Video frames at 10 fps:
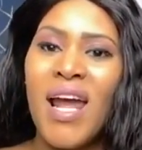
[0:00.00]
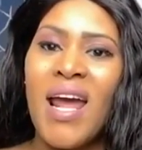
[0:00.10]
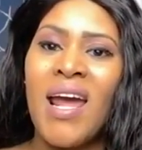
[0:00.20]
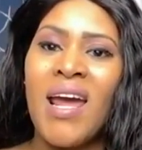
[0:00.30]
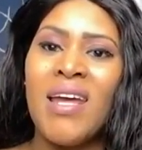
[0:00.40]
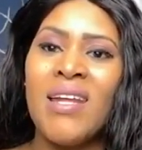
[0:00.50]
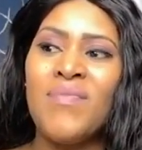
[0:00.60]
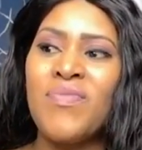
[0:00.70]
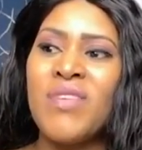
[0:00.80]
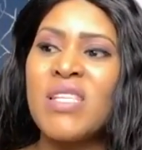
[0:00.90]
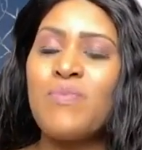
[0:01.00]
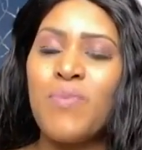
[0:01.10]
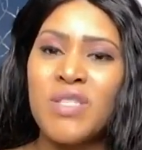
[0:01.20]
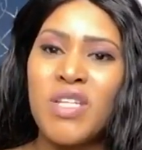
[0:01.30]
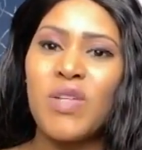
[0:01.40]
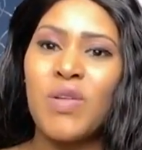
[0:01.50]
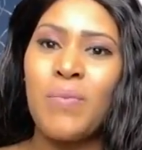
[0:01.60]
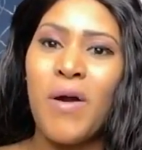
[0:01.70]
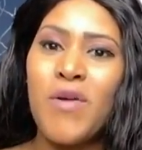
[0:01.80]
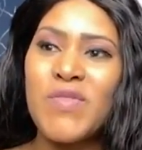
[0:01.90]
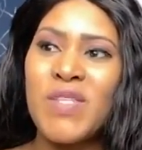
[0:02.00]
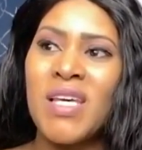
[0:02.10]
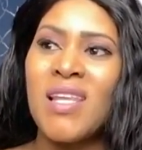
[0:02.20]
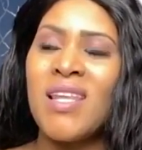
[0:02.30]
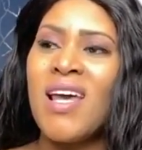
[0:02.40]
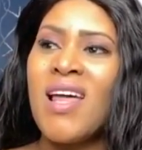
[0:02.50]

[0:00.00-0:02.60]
And this particular person,